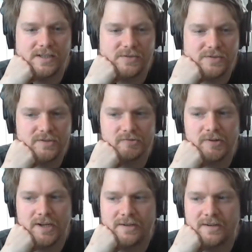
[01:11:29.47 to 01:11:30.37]
used to
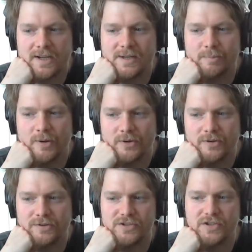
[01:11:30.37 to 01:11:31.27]
run a
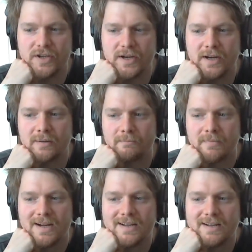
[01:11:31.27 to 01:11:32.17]
porn scam.